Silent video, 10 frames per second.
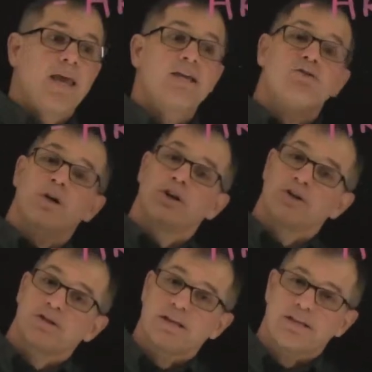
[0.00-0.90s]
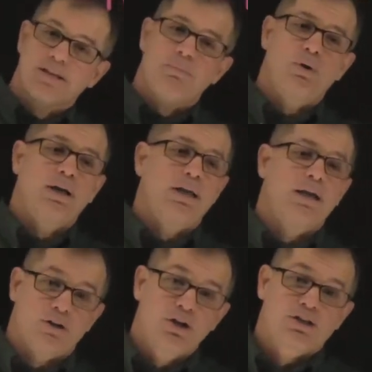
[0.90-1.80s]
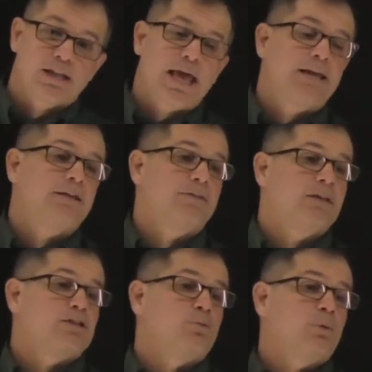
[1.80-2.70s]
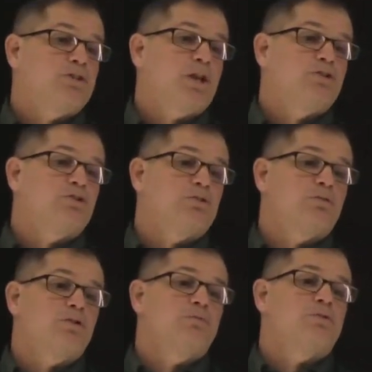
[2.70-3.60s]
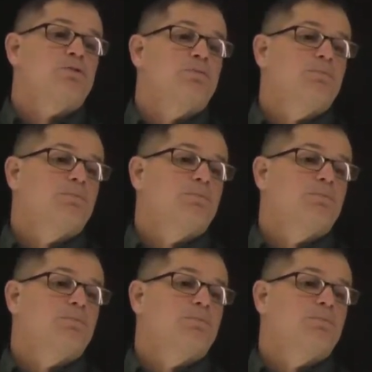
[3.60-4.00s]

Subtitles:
And so it looks like this when we change those verbs.